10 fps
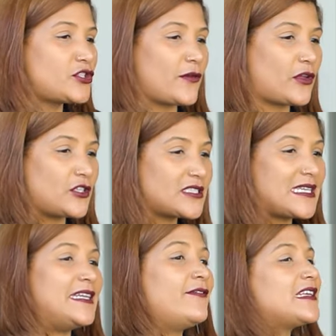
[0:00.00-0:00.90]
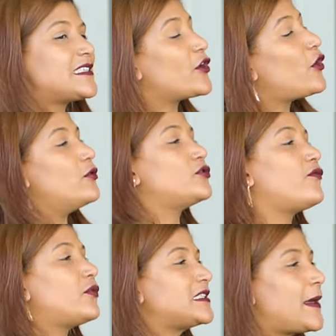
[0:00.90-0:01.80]
So if you can just leave us and close
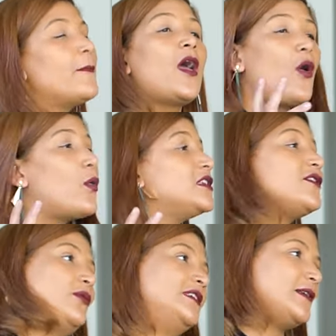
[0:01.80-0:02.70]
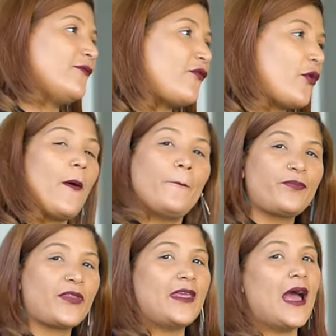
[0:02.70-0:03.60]
off with some words of wisdom for
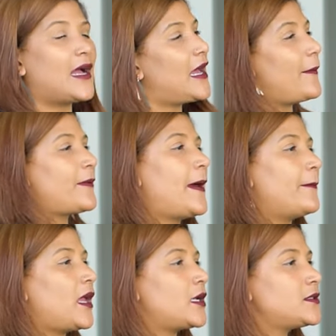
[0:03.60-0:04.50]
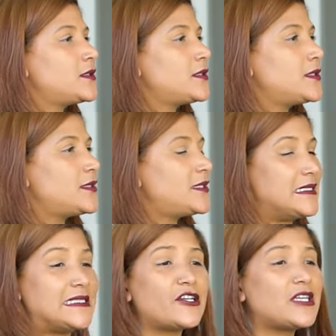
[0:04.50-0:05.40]
young, upcoming
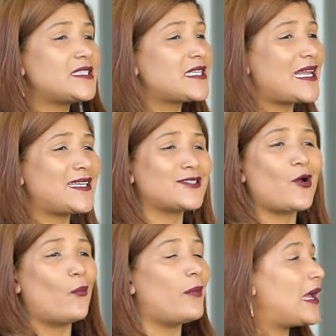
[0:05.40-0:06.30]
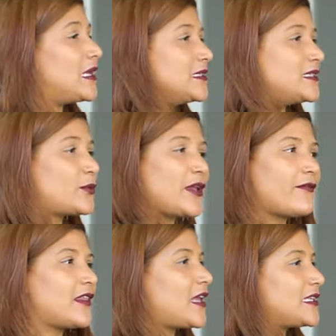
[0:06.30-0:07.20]
interior designers, home buyers,
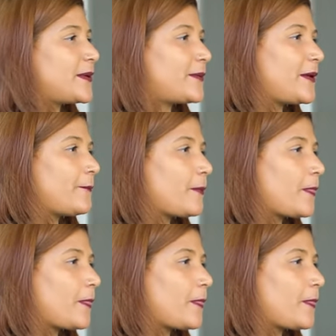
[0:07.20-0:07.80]
whatever the case may be.